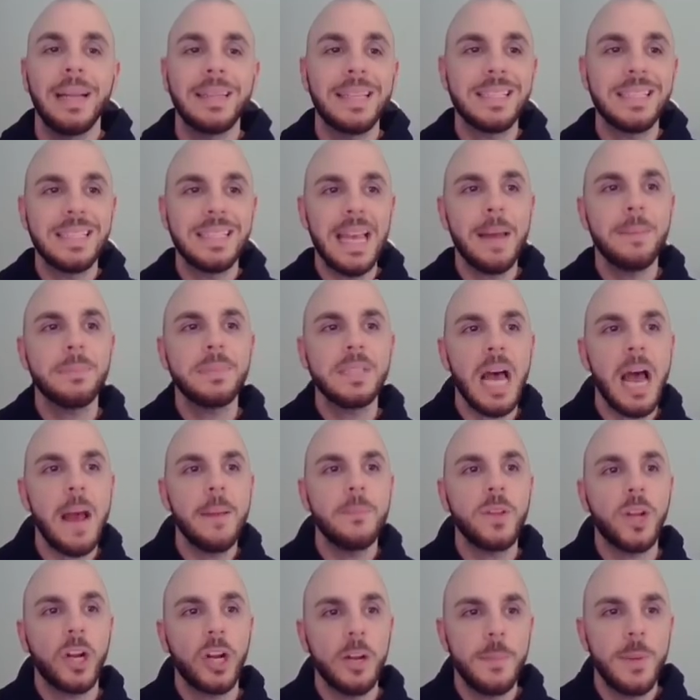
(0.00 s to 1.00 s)
the same
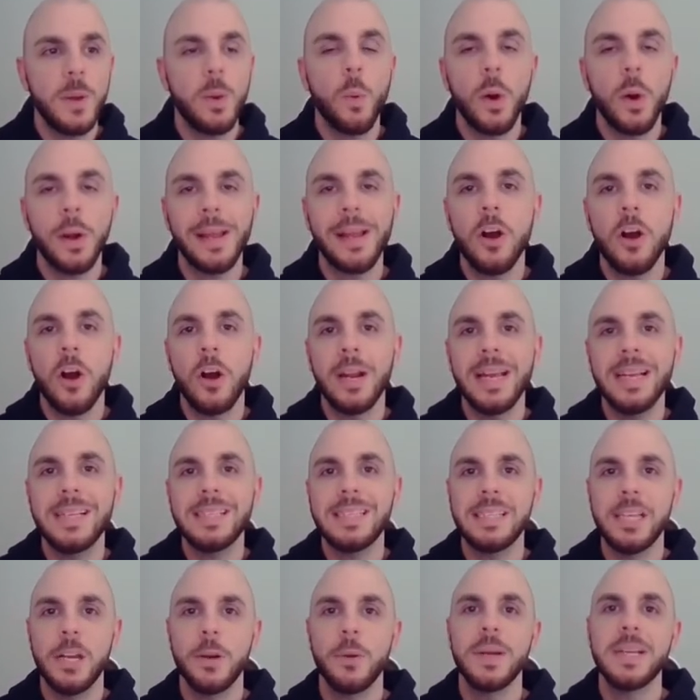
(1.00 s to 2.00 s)
time, they're going to be working on a
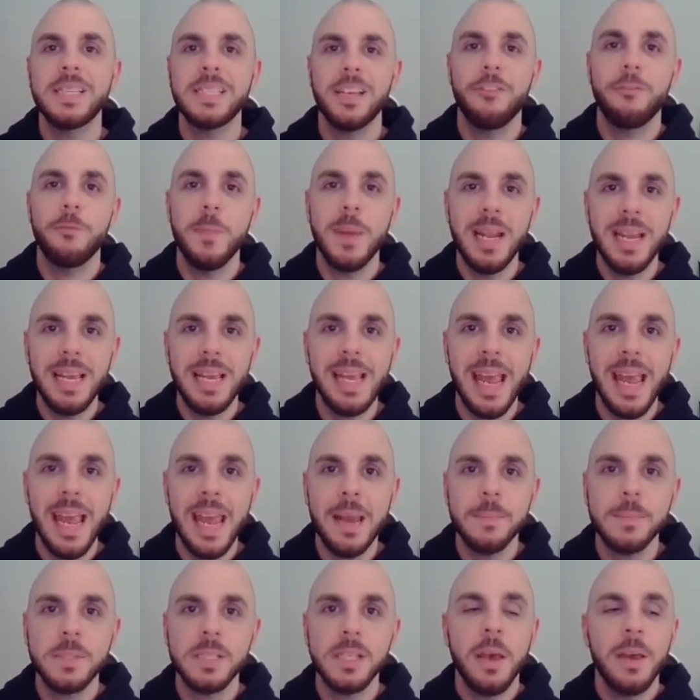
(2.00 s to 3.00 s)
series of mini
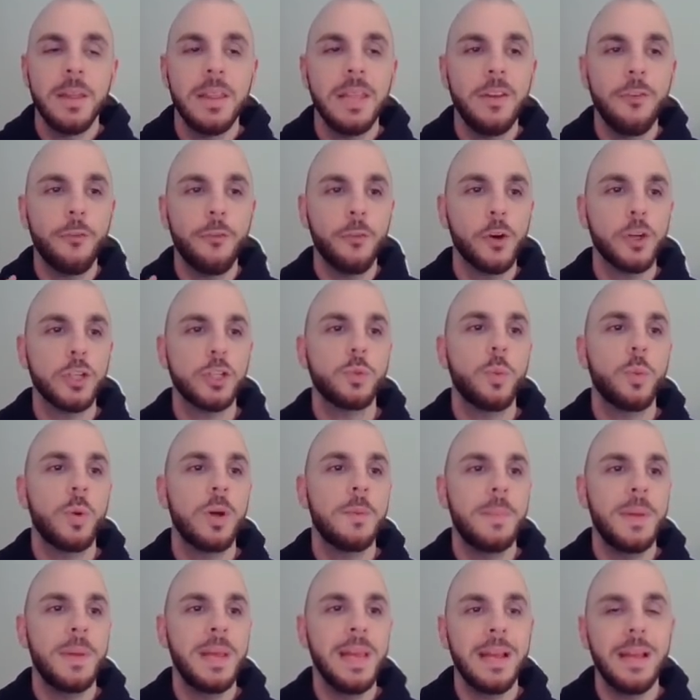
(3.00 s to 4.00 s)
games, the first
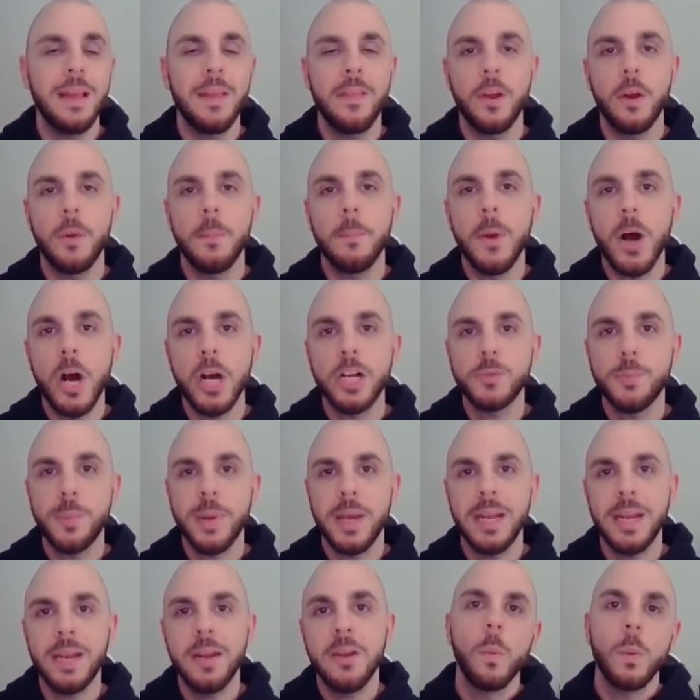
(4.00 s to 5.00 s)
one being their Mosh
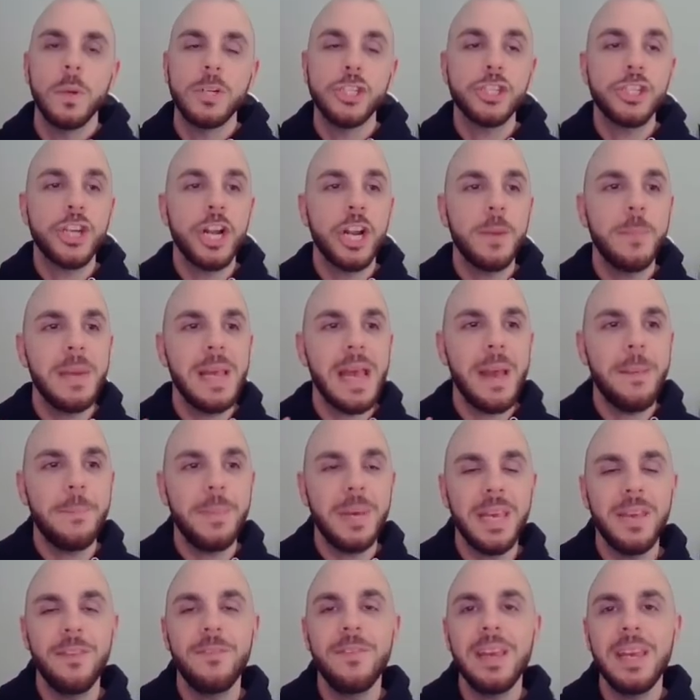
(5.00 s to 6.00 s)
Pit, which is going to be a
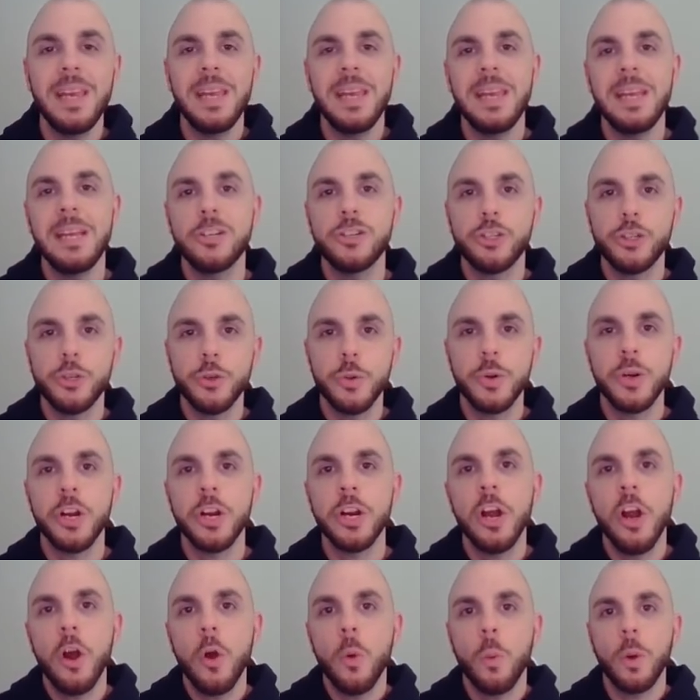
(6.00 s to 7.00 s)
PvE
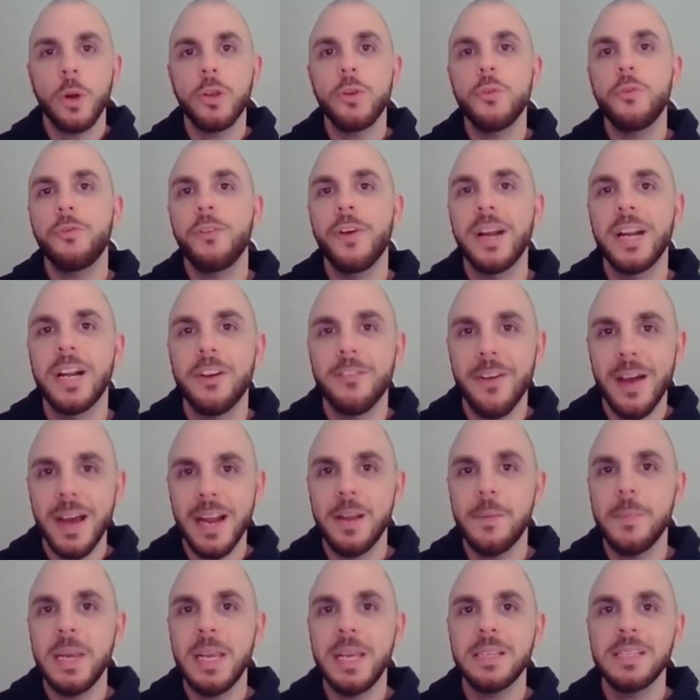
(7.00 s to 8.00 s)
shooter where you fight off
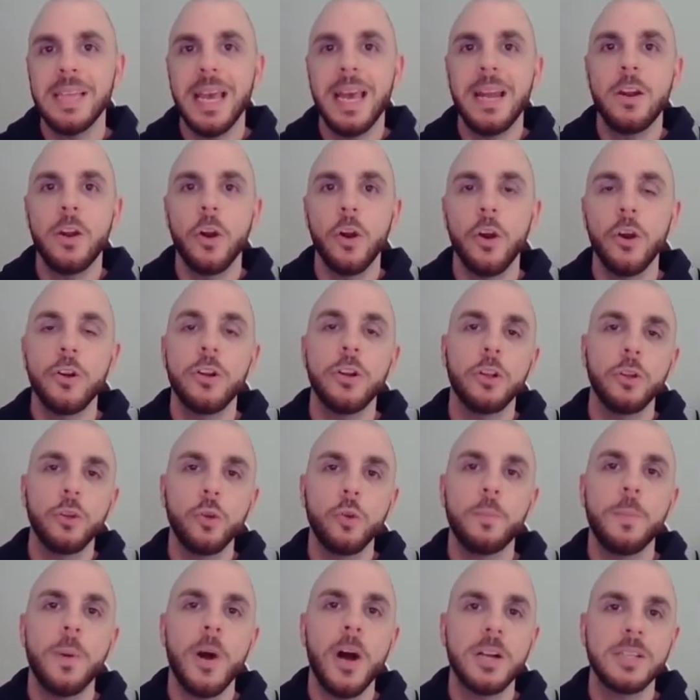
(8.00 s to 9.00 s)
enemies and earn
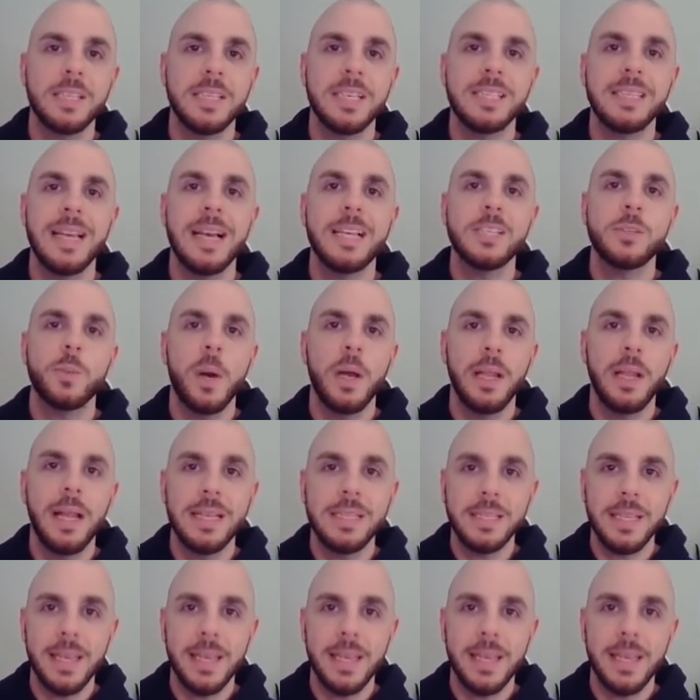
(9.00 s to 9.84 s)
loot boxes as well as